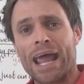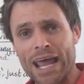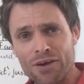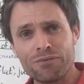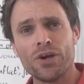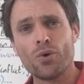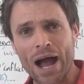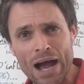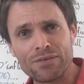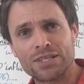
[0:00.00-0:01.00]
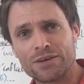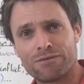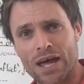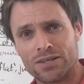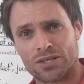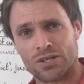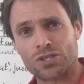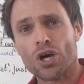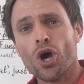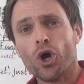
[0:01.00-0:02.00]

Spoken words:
If you have a defendant